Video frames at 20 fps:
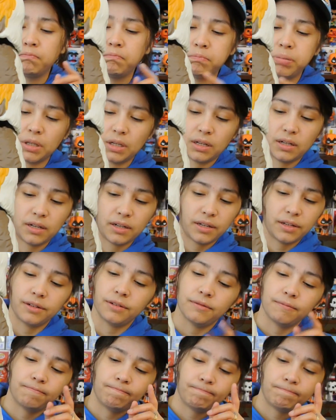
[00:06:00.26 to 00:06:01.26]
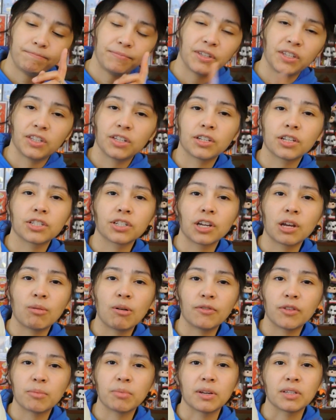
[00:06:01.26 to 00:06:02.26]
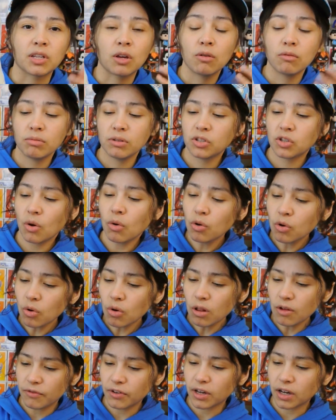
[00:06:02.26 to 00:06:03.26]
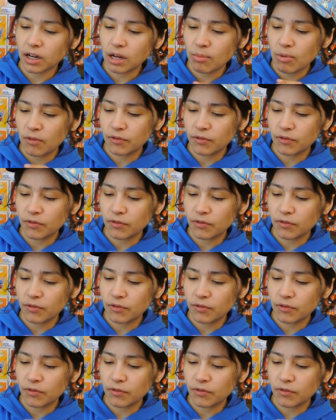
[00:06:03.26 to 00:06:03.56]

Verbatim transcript: But he just doesn't come off the base. It would be so cool if he could come